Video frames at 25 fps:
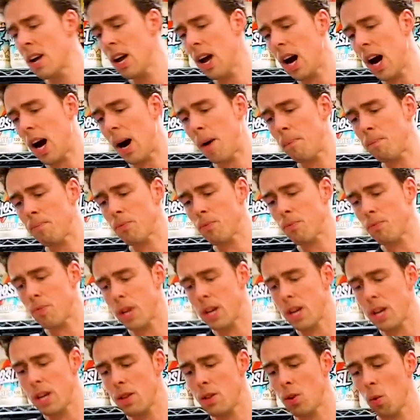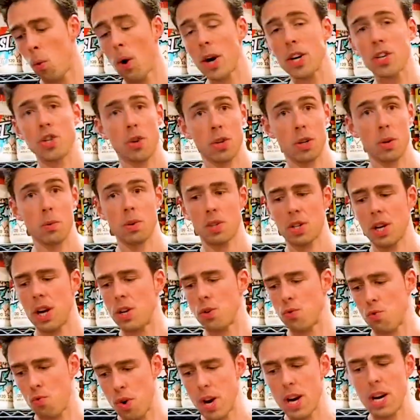The white chocolate, we'll say,
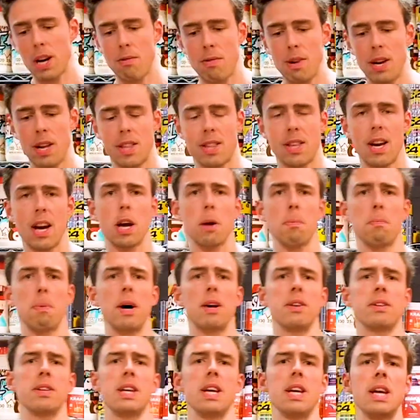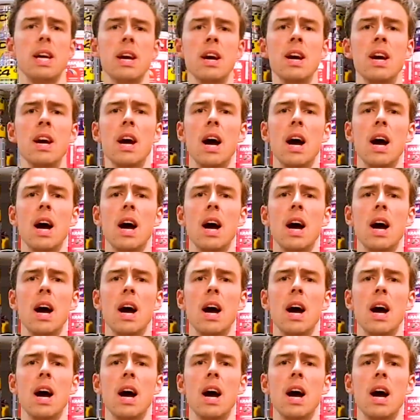is really, really thick, but the